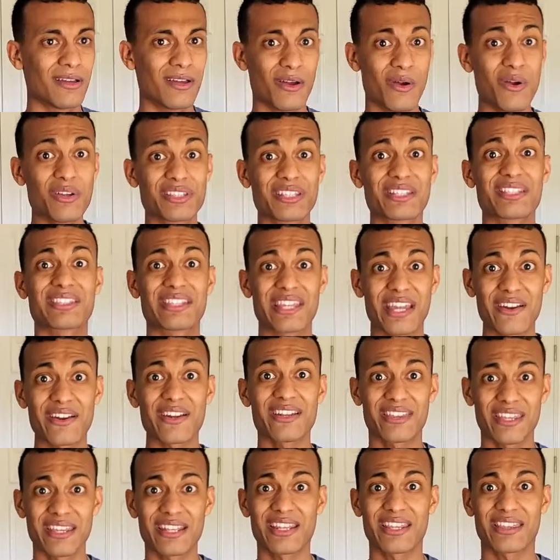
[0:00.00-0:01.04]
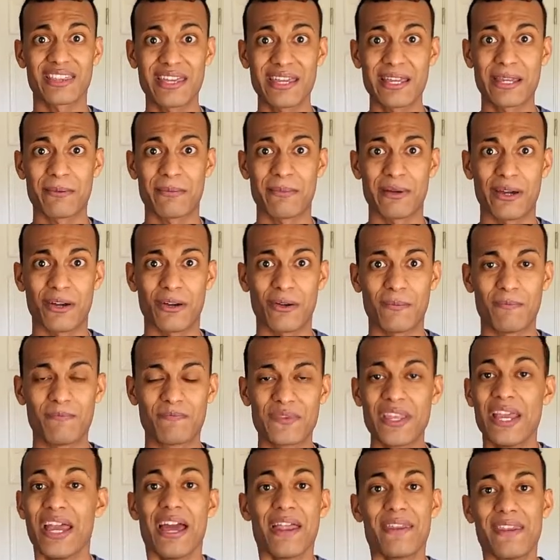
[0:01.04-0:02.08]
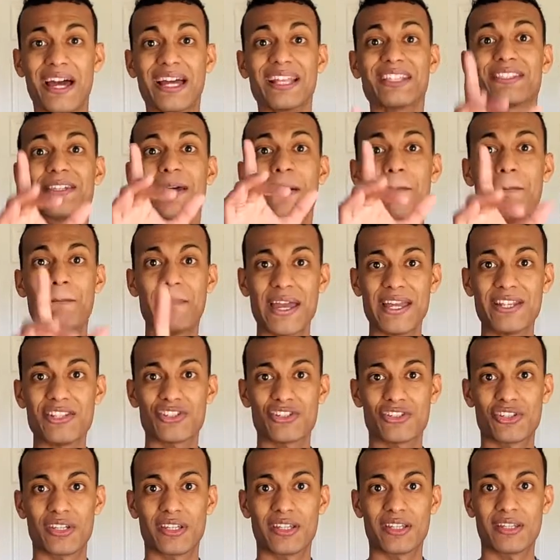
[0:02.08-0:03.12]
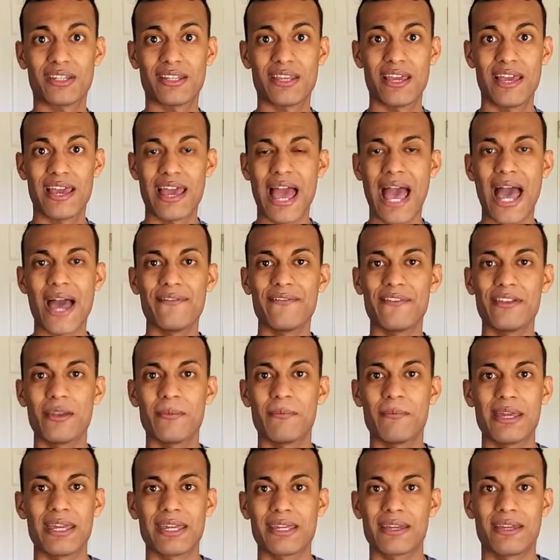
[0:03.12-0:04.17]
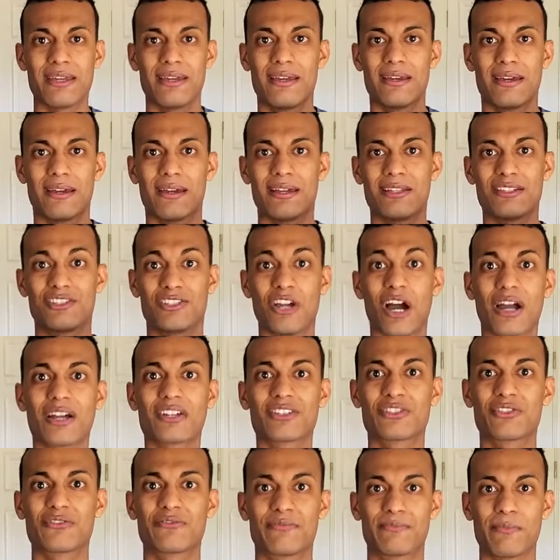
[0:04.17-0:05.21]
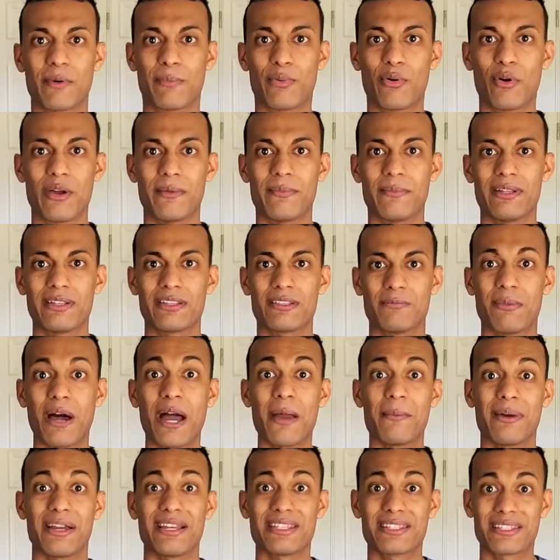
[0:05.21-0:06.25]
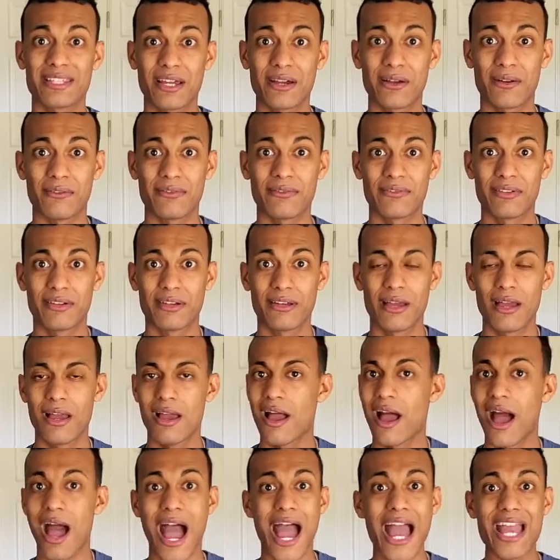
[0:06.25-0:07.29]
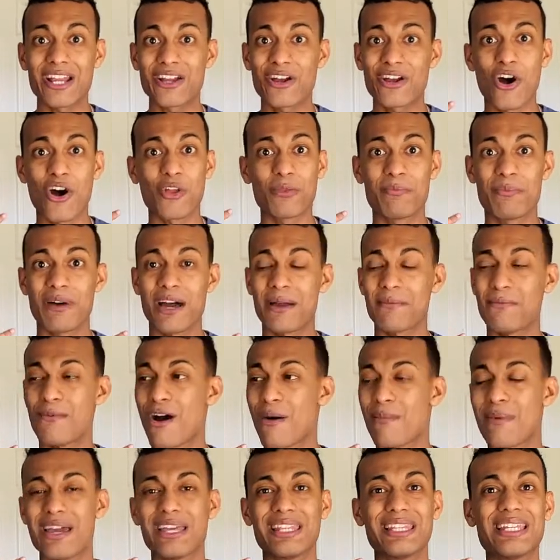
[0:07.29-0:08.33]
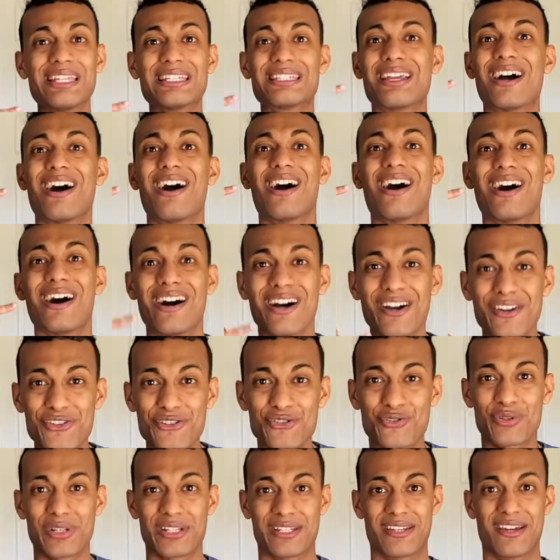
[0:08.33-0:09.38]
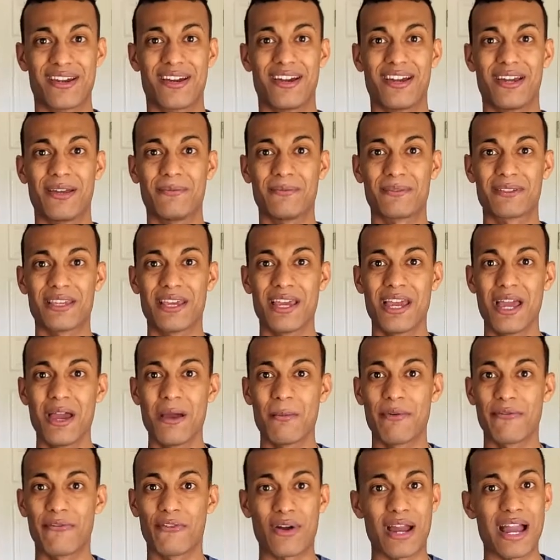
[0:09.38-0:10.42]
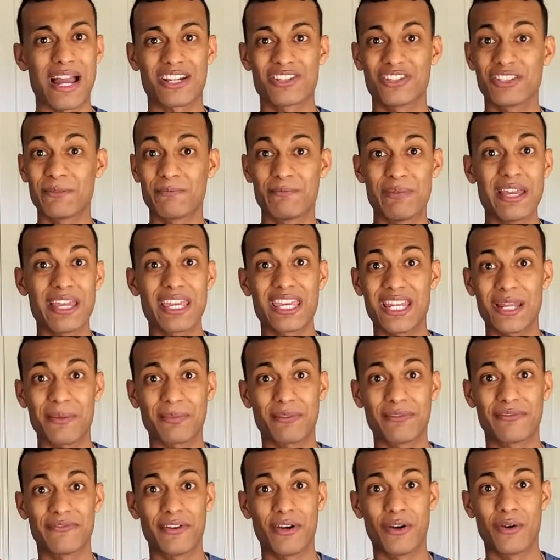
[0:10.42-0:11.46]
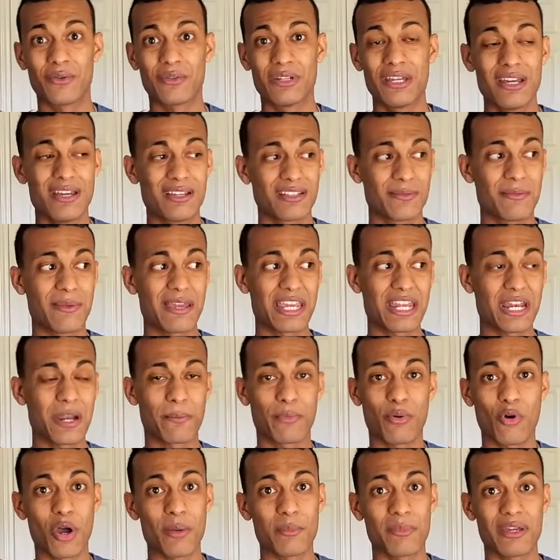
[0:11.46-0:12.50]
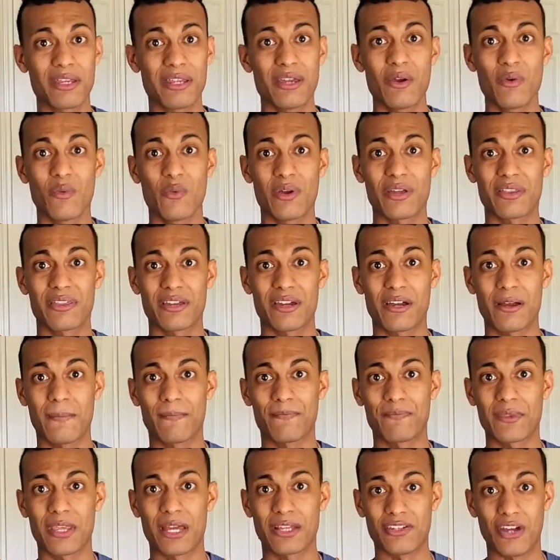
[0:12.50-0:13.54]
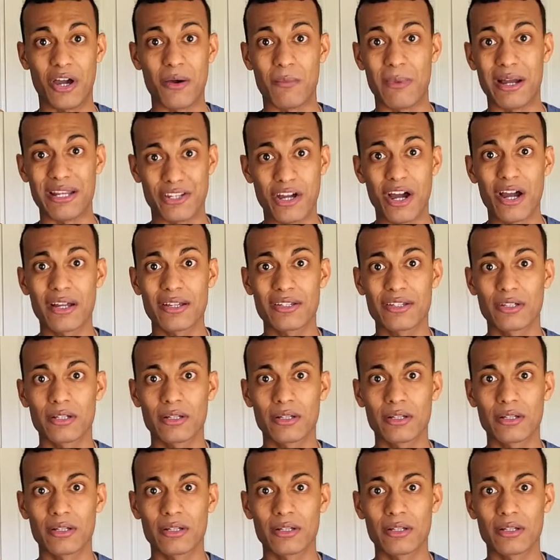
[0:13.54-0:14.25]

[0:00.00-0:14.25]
was a scary thing to think about. Not to mention having to make doctor appointments by myself. I called my mom at least 100 times before actually picking up the phone to make an appointment with my doctor.